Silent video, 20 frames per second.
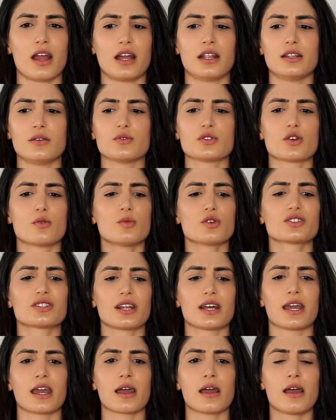And it was almost
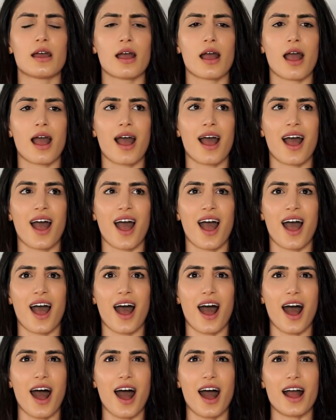like
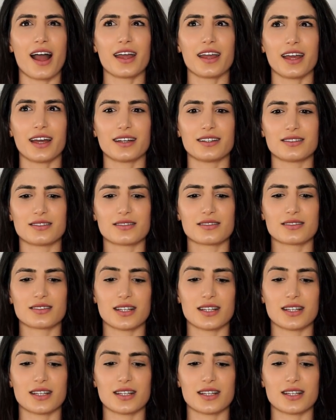I had